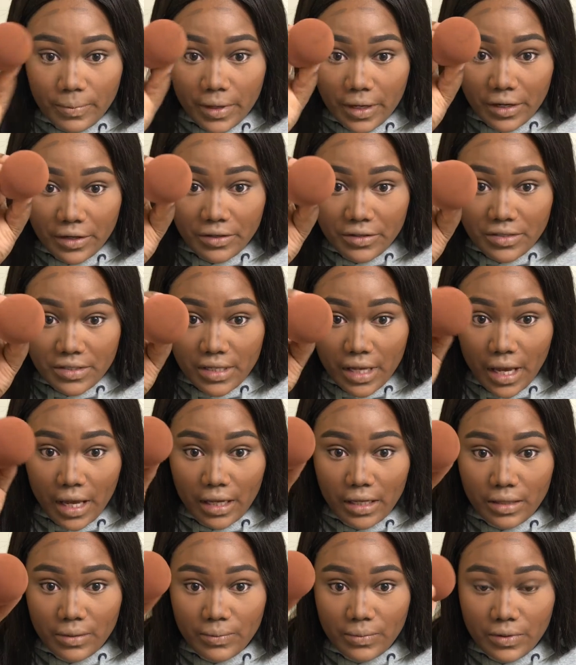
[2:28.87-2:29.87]
Bigger side
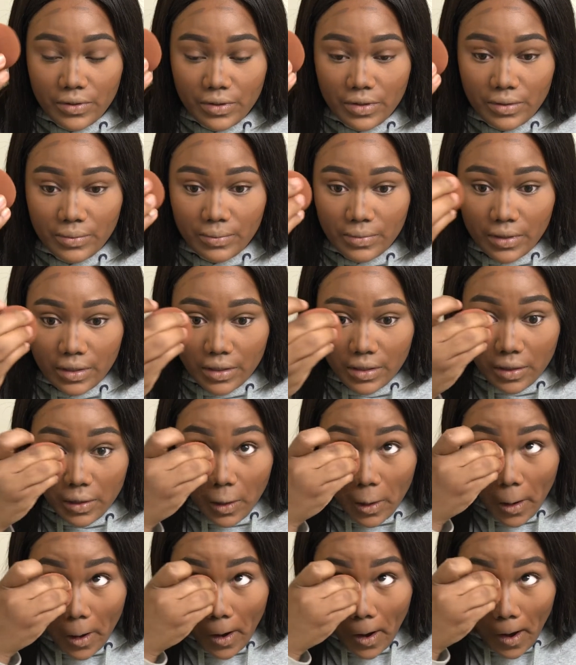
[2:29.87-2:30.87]
of the Beauty
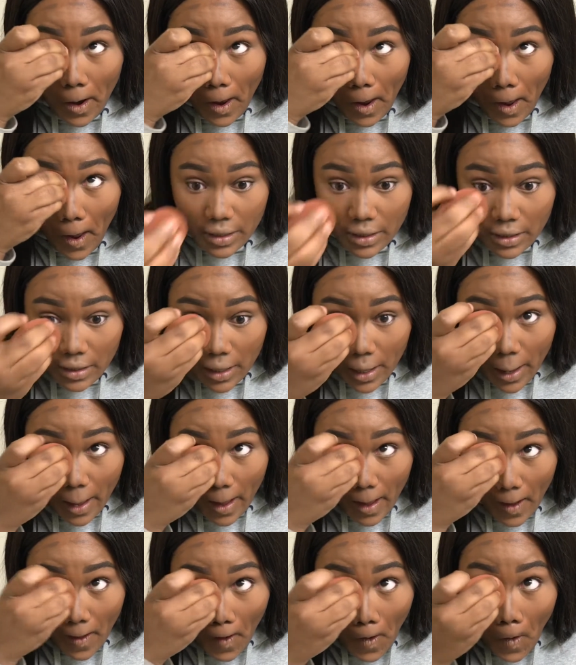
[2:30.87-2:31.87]
Blender, blend
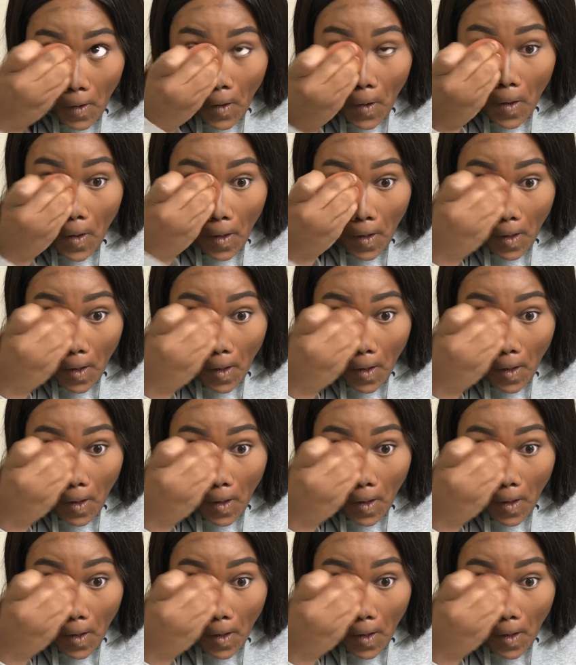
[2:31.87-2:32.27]
out